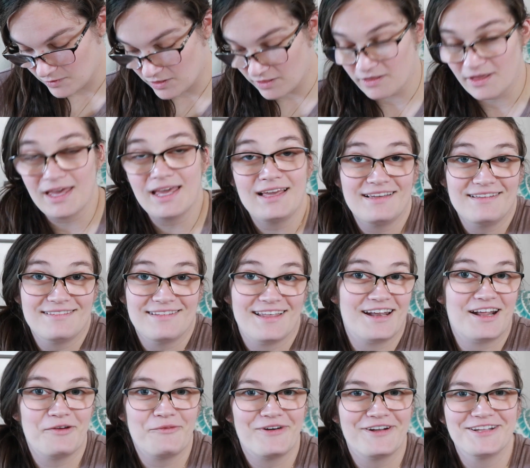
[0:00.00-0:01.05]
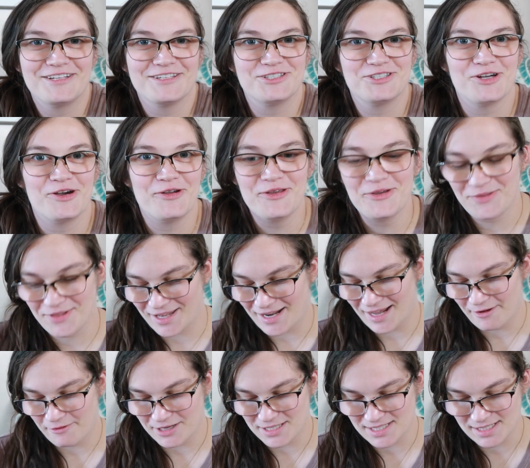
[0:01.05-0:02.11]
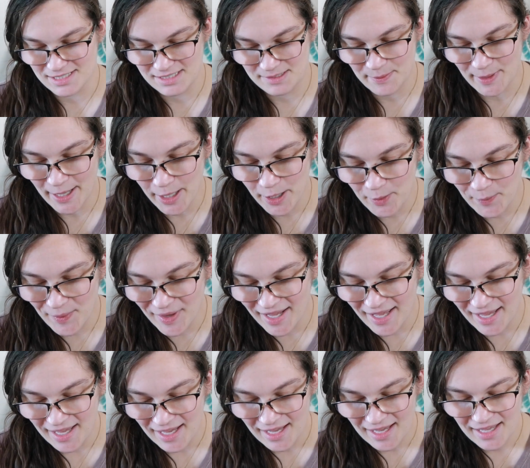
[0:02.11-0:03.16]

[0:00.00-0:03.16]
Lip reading: thing that I wanted to show you that I was inspired by